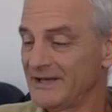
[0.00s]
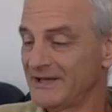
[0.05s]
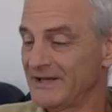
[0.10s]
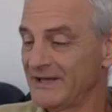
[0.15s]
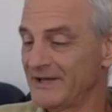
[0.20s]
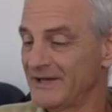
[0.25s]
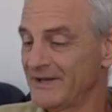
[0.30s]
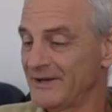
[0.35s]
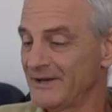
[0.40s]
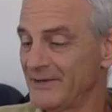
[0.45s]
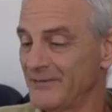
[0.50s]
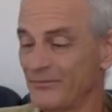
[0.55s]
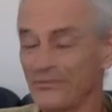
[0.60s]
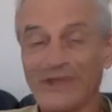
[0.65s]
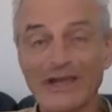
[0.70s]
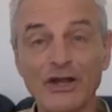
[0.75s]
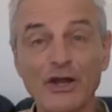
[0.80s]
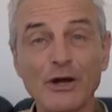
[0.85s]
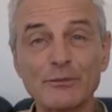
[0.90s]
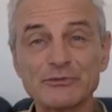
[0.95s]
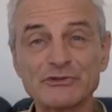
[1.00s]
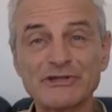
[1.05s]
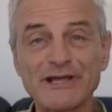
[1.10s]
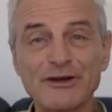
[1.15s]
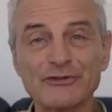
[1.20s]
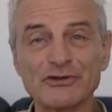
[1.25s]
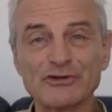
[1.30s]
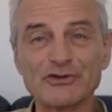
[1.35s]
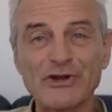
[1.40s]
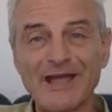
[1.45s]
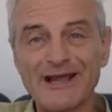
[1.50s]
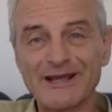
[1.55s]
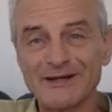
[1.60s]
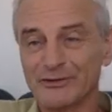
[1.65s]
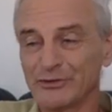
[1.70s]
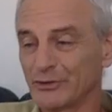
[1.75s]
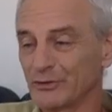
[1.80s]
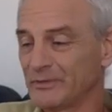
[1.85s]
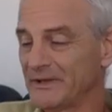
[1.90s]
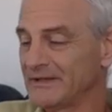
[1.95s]
That comes down the track a
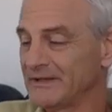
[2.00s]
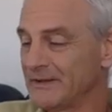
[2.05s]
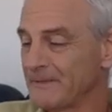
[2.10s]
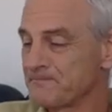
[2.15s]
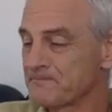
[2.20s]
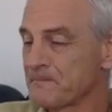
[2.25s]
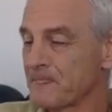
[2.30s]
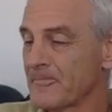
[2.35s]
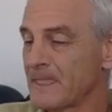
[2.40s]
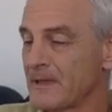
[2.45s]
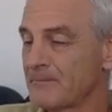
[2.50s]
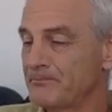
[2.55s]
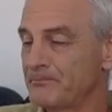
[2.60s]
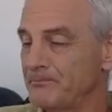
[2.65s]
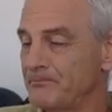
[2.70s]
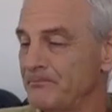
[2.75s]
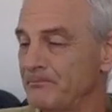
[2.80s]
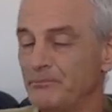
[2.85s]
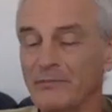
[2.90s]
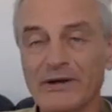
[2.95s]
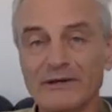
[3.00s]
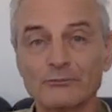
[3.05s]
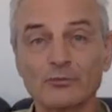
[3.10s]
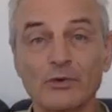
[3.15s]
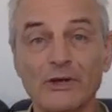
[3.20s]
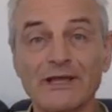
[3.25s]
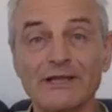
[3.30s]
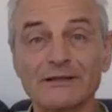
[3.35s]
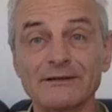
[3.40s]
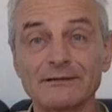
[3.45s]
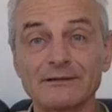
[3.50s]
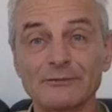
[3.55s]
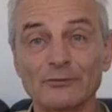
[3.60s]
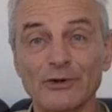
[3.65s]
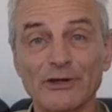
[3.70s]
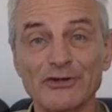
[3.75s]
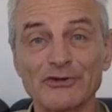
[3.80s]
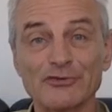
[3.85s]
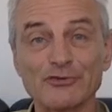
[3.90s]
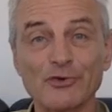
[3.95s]
little bit, but we
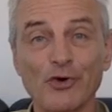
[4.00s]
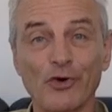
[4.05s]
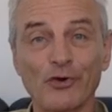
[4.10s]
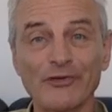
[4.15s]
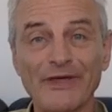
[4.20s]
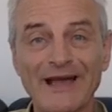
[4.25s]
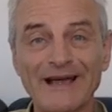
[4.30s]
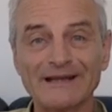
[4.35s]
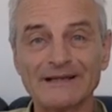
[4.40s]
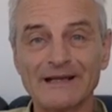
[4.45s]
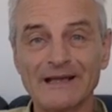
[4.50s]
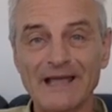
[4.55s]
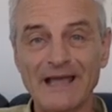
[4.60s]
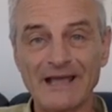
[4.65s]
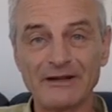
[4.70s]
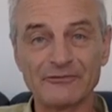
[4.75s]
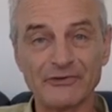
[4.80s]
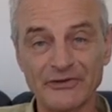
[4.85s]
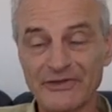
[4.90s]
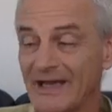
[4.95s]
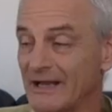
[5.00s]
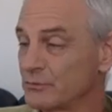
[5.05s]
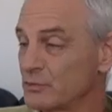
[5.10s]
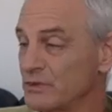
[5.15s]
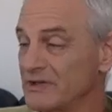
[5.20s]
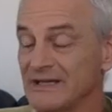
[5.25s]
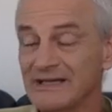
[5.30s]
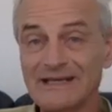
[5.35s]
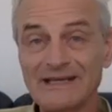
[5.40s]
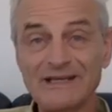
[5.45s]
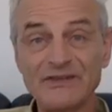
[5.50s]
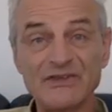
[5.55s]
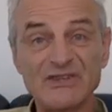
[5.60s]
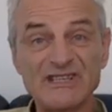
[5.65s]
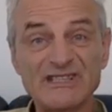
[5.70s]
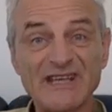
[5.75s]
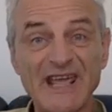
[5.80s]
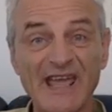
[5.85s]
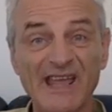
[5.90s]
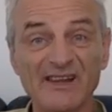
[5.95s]
can do all that. And for that we need
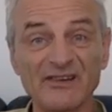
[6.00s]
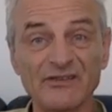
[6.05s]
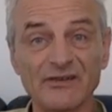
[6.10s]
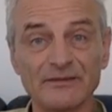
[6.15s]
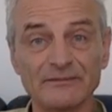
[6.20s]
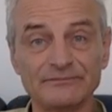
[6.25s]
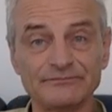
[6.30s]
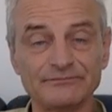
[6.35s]
this hand.